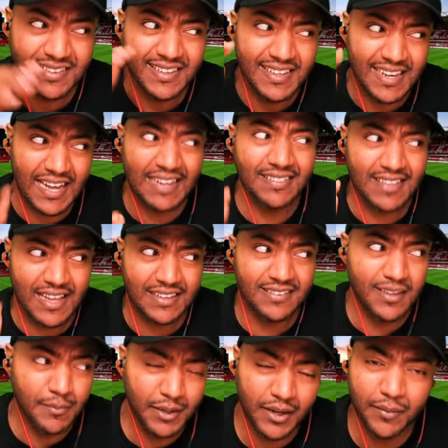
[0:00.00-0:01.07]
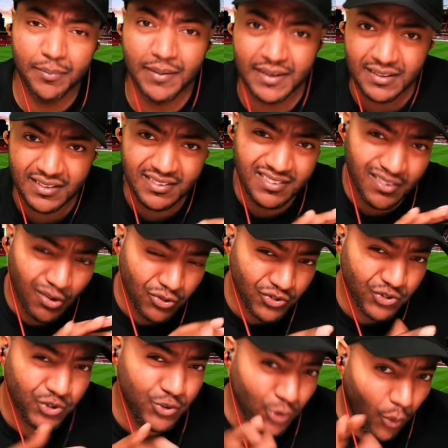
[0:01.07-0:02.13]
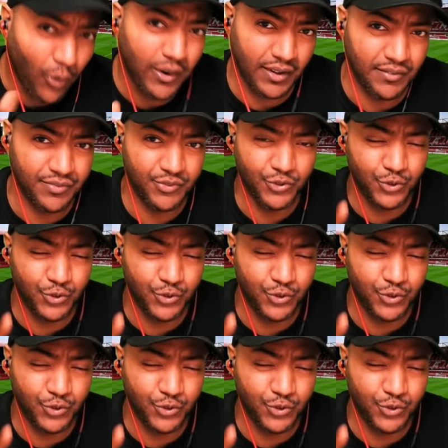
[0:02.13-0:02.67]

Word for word: Not that similar, but sort of,